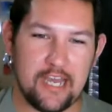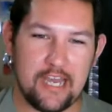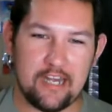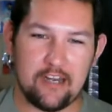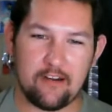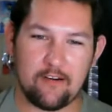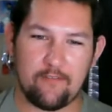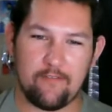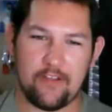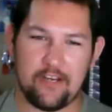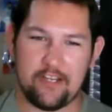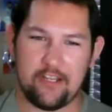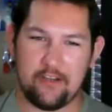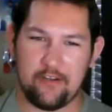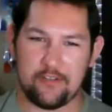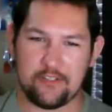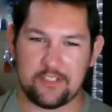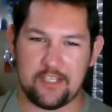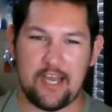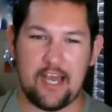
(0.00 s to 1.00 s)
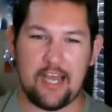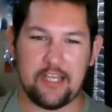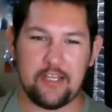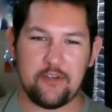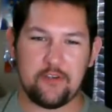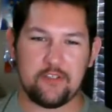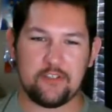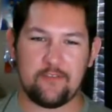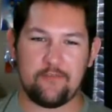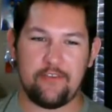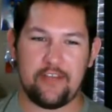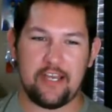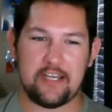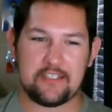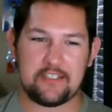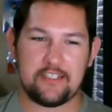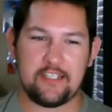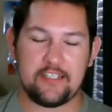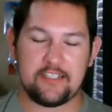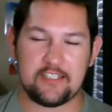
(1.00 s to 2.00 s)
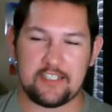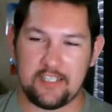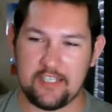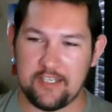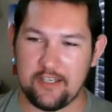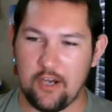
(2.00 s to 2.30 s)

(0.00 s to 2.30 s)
edit your videos? I use VSDC.